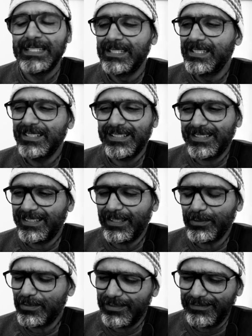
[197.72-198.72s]

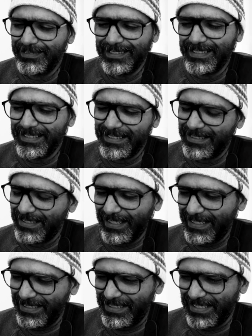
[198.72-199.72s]
This is
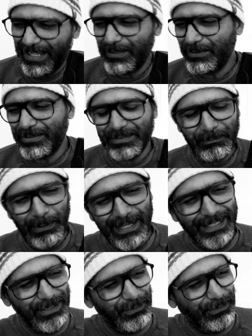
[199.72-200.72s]
like a sales
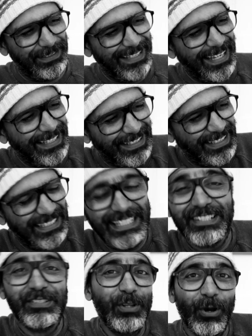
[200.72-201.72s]
pitch for Daylight.
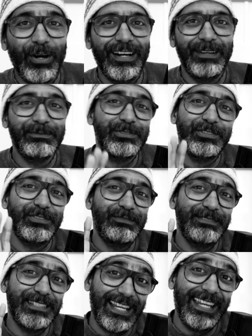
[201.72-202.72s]
It's not. I'm just
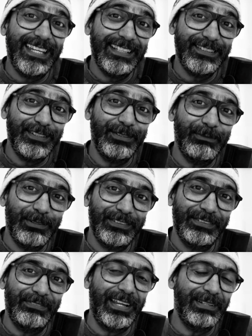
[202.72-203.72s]
saying to you what's
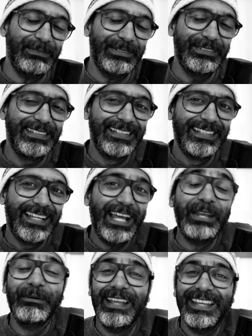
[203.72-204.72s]
available.
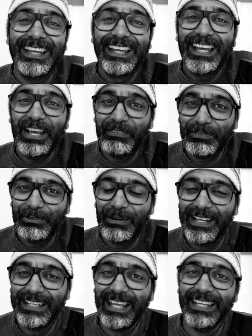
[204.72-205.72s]
Anyway, have a
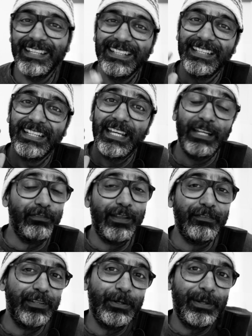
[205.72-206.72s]
great day. And if you
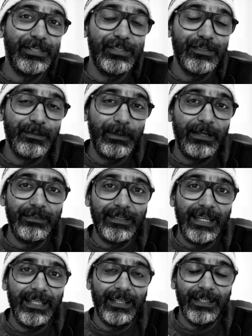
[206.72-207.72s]
have any questions about
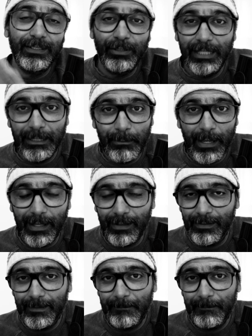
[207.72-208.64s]
Daylight, email,